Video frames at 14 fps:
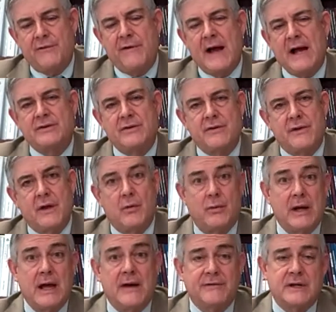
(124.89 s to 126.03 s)
factor that
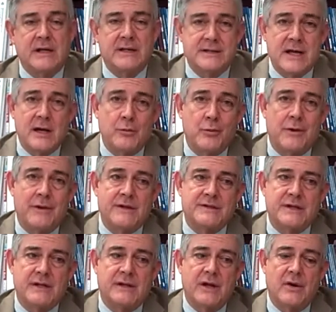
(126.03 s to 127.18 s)
we have to contend with
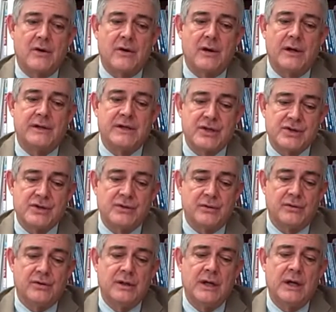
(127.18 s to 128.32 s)
is that there are
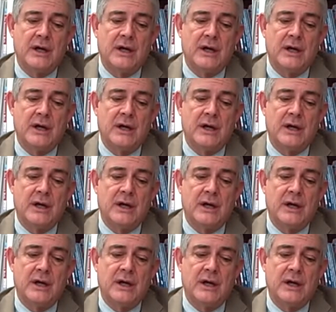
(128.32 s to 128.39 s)
additional